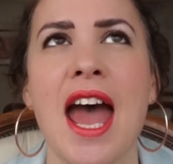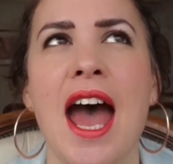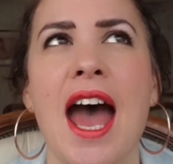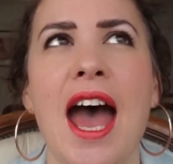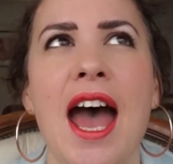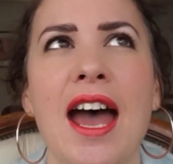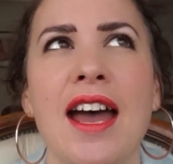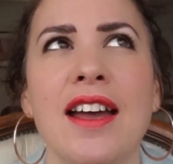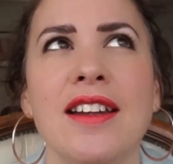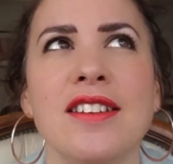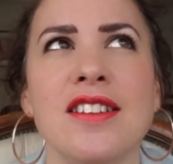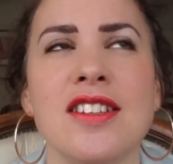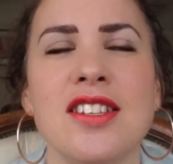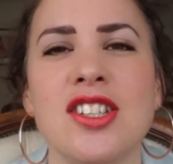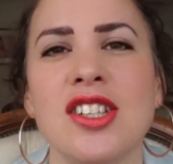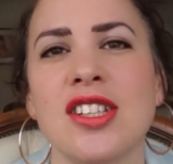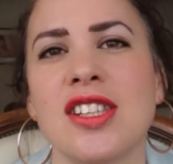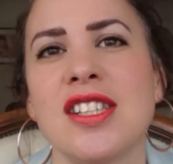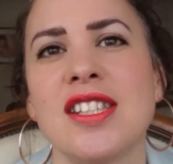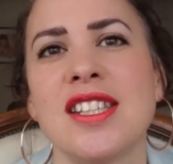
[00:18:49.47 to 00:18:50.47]
and
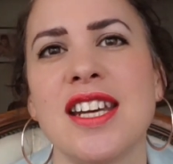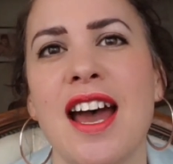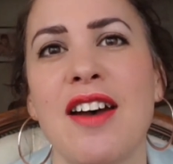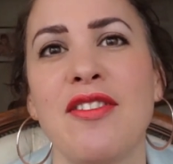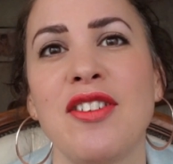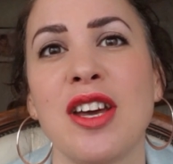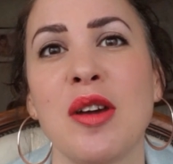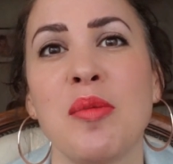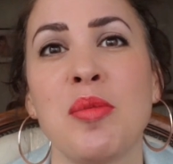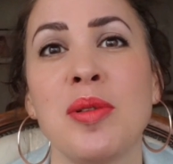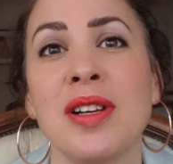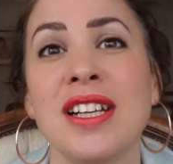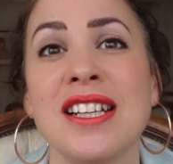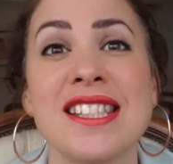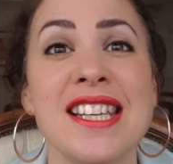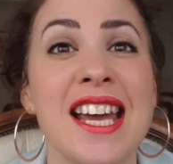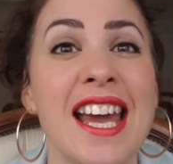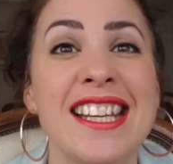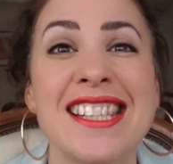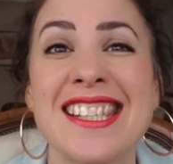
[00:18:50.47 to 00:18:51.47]
just having a brilliant
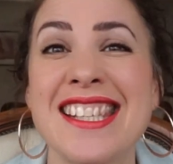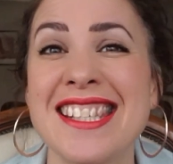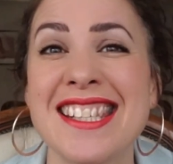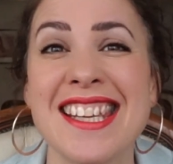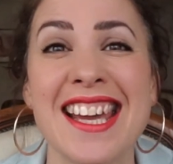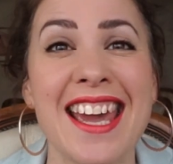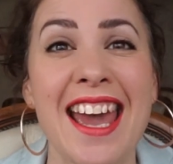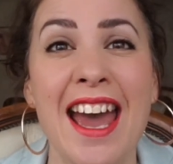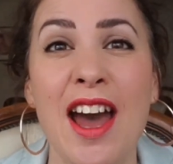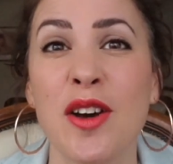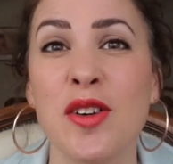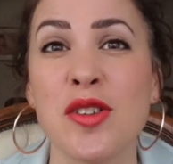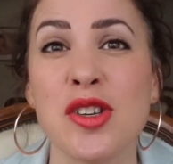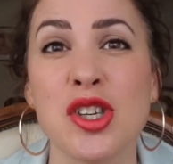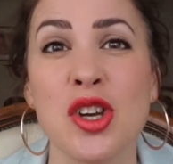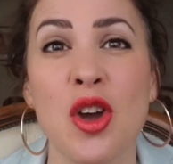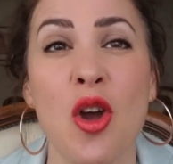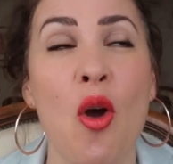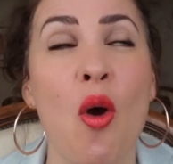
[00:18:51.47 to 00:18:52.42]
day, and stay out